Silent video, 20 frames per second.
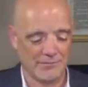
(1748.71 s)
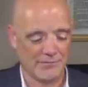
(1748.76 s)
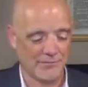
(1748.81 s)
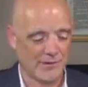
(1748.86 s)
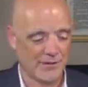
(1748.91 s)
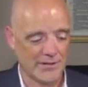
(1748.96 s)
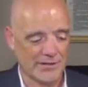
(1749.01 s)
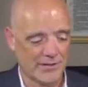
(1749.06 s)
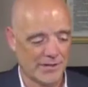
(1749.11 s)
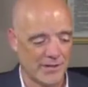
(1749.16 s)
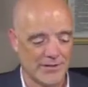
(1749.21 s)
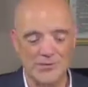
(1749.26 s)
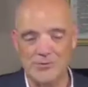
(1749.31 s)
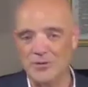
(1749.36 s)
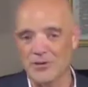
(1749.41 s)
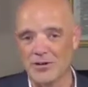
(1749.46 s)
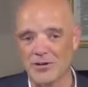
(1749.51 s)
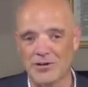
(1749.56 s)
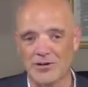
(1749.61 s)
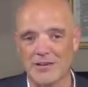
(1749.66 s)
this cuss
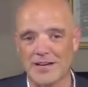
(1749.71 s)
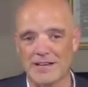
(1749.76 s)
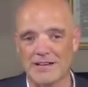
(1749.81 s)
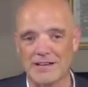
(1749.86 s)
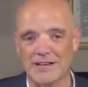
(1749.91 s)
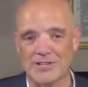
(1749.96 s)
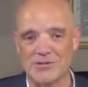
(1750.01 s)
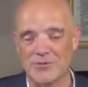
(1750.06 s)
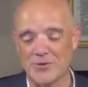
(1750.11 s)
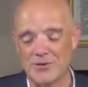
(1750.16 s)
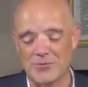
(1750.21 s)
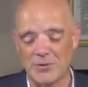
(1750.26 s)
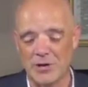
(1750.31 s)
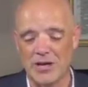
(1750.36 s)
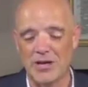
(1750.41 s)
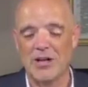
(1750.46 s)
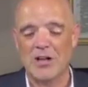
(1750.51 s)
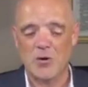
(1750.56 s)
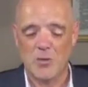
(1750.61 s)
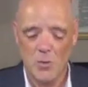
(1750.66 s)
word or that cuss word?
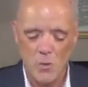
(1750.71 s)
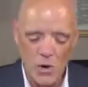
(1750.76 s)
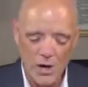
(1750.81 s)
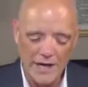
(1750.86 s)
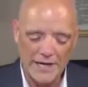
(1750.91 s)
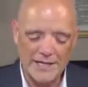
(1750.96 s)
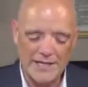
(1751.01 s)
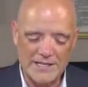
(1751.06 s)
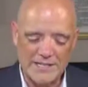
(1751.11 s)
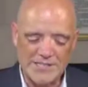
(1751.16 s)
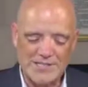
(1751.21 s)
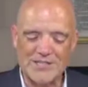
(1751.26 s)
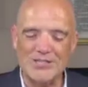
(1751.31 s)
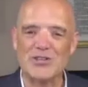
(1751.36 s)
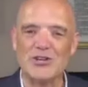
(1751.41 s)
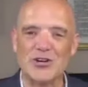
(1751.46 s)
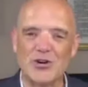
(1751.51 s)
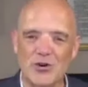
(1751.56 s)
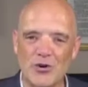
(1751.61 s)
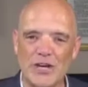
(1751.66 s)
Where, what is the
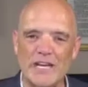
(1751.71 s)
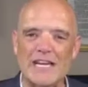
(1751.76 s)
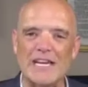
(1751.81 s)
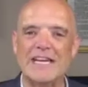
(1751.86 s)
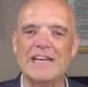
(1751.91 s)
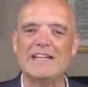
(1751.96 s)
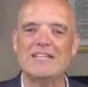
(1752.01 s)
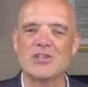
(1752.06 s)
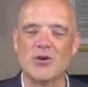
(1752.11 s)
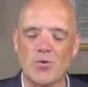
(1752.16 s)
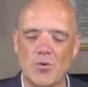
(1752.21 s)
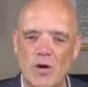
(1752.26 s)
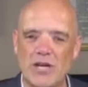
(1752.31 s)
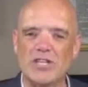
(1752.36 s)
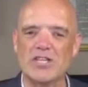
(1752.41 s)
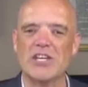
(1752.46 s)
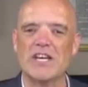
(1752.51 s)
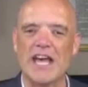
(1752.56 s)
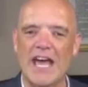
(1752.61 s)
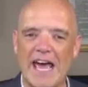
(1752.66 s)
degree to which
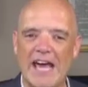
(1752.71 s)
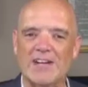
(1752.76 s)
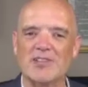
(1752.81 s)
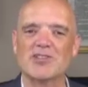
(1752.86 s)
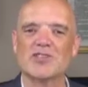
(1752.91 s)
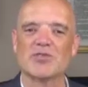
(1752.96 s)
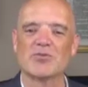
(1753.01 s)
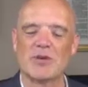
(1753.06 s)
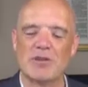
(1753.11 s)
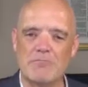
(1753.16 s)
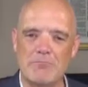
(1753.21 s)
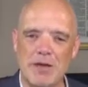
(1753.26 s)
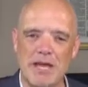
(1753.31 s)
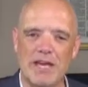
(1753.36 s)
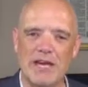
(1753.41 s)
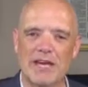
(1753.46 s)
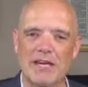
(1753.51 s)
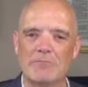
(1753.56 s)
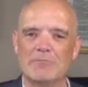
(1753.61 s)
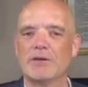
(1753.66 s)
he has to
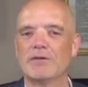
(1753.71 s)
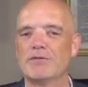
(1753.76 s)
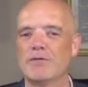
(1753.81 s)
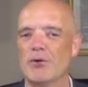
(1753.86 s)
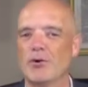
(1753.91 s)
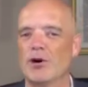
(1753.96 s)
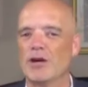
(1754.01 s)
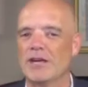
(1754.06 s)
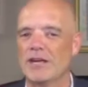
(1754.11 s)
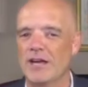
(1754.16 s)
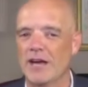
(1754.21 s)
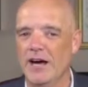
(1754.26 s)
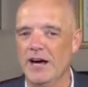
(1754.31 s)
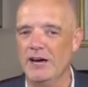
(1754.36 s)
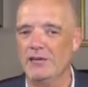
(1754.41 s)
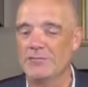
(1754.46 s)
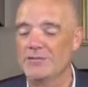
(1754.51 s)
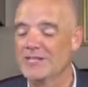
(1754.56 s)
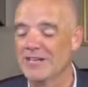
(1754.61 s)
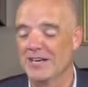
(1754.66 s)
repent before he
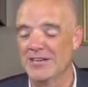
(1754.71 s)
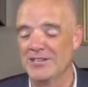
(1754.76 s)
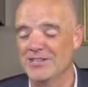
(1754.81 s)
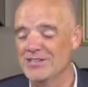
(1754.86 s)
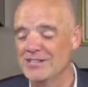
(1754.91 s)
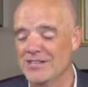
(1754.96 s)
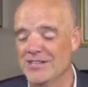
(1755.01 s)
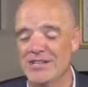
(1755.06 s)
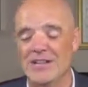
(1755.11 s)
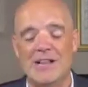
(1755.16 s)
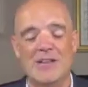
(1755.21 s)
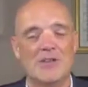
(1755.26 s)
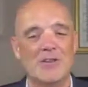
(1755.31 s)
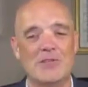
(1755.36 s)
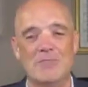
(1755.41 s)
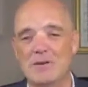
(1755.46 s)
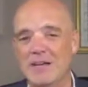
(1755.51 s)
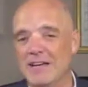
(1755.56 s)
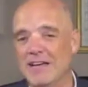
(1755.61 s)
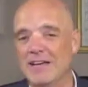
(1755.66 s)
comes? Now, you see, you
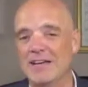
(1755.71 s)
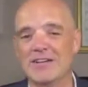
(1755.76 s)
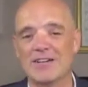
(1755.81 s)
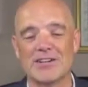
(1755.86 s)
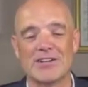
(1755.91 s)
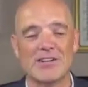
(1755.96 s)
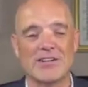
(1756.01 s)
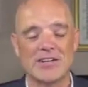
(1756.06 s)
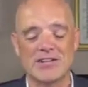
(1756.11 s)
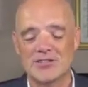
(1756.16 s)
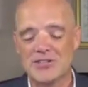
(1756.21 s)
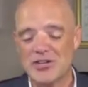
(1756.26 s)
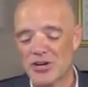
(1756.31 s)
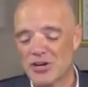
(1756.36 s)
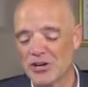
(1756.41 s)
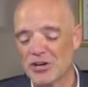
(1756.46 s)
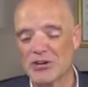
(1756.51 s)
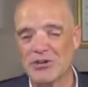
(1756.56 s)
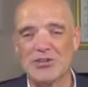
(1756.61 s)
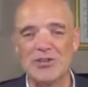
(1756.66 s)
begin to
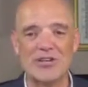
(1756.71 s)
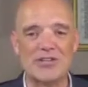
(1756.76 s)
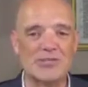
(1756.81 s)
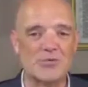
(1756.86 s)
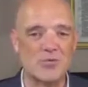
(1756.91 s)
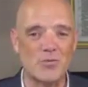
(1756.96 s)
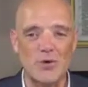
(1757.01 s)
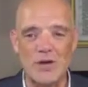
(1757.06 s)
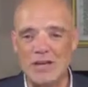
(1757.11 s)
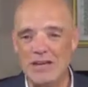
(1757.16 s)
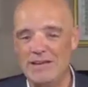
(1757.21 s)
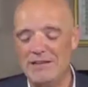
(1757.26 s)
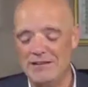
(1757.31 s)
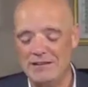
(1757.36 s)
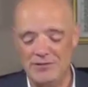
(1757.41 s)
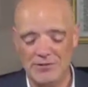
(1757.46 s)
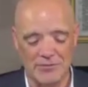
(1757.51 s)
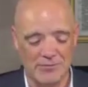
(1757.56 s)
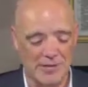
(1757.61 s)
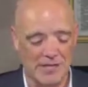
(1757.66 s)
turn this weave,
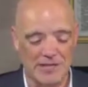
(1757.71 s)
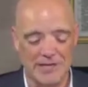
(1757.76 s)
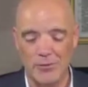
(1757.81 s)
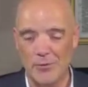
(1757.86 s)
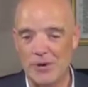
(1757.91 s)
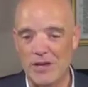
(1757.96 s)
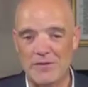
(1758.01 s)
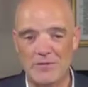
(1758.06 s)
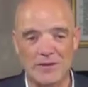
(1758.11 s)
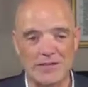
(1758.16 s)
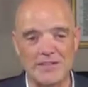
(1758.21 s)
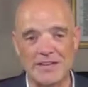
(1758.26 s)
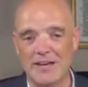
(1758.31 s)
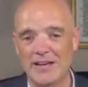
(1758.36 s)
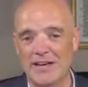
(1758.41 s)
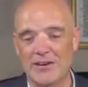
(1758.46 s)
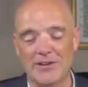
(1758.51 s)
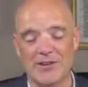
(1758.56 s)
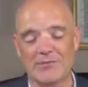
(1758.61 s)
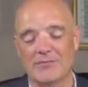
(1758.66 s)
you begin to weave a
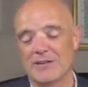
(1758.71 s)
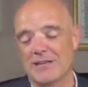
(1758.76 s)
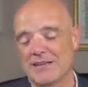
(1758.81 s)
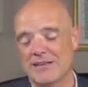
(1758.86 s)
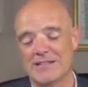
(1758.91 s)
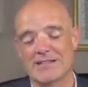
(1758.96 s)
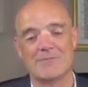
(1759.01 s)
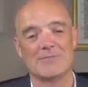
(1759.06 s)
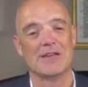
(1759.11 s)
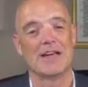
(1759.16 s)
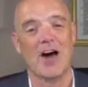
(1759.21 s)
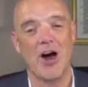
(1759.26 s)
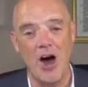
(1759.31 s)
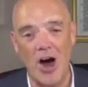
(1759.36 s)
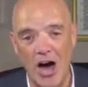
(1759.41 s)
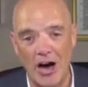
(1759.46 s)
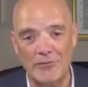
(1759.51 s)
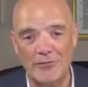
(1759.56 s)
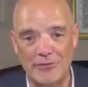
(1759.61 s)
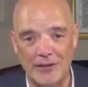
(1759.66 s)
tale that begins to be
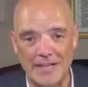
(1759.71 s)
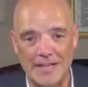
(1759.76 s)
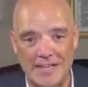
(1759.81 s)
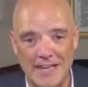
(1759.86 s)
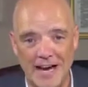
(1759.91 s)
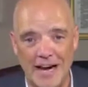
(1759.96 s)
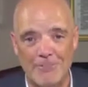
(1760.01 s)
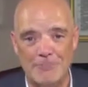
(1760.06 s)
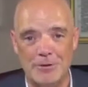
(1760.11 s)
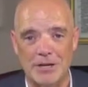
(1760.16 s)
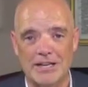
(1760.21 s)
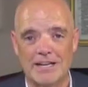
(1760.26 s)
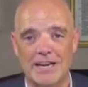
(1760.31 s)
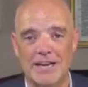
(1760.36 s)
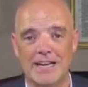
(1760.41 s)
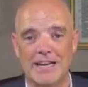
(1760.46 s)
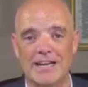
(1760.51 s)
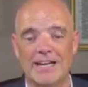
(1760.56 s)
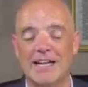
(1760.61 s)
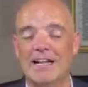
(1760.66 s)
awfully
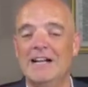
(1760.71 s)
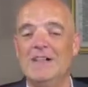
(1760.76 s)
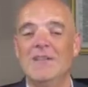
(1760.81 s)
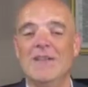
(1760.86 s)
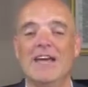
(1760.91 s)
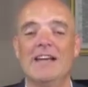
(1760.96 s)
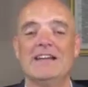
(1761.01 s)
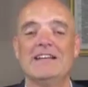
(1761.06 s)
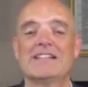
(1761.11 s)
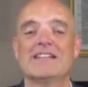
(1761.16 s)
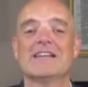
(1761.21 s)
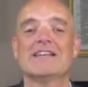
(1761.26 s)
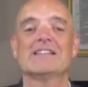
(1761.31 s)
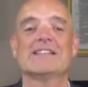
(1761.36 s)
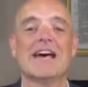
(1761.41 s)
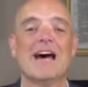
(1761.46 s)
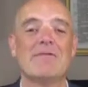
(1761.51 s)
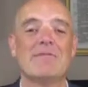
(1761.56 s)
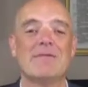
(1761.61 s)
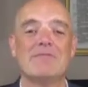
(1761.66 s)
complicated. And he says,
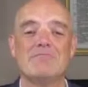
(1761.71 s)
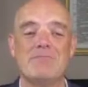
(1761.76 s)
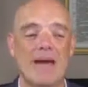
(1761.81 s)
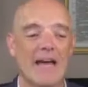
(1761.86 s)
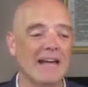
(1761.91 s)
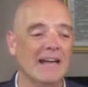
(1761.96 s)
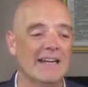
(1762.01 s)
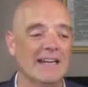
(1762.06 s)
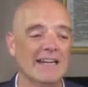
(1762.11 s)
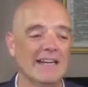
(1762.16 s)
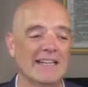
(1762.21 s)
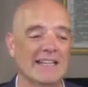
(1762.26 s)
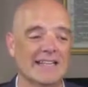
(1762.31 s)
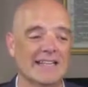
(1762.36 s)
I'm abandoning